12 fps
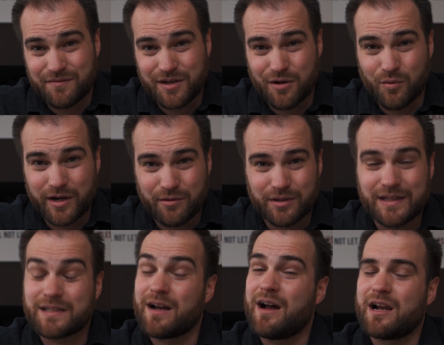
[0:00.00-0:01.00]
video when I really
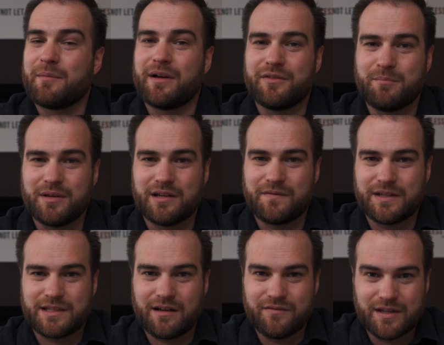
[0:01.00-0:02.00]
talk about the
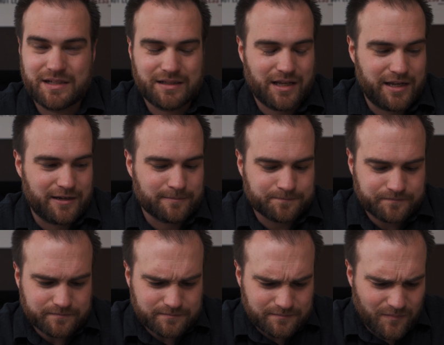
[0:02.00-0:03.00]
benefits of this light.
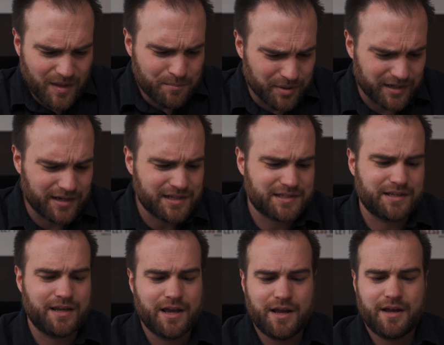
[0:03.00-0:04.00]
But
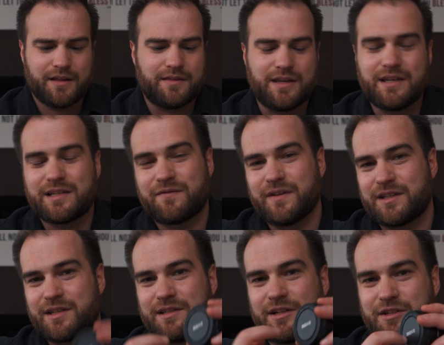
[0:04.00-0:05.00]
honestly, these
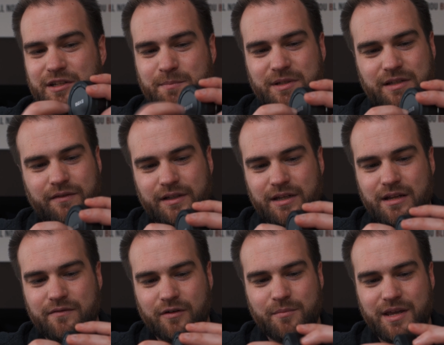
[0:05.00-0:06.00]
fit such a specific
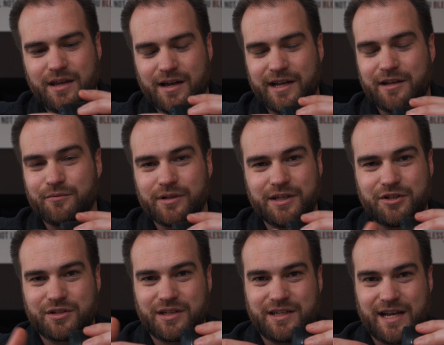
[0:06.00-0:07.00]
need for me. I can really
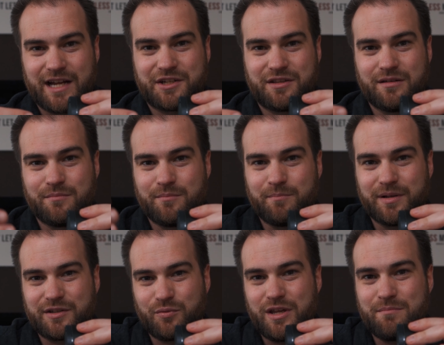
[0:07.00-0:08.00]
just attach them
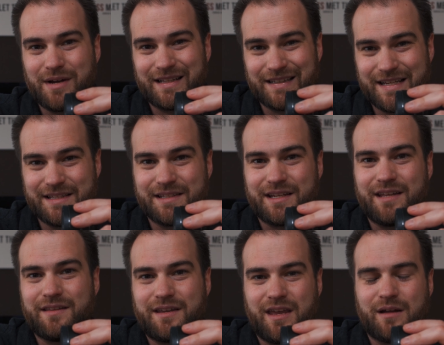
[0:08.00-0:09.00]
between my lens
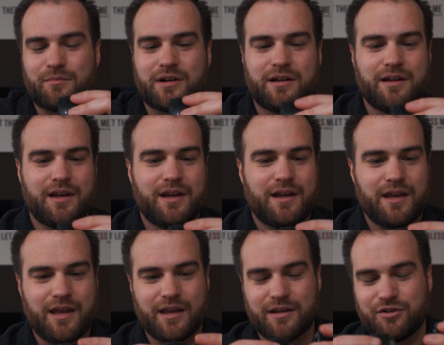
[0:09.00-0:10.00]
and the camera
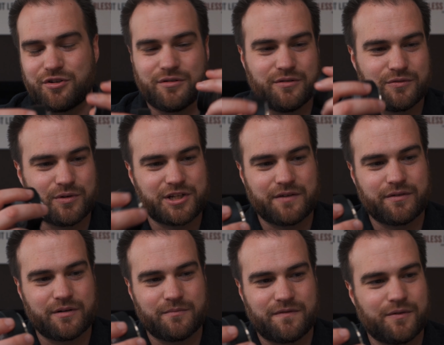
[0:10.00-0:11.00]
and choose
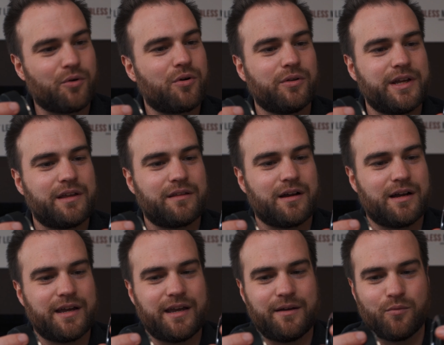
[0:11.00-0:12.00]
whichever focal length
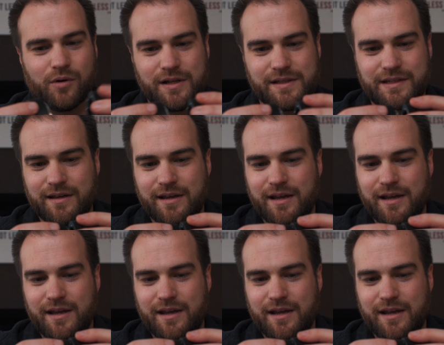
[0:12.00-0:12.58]
I want.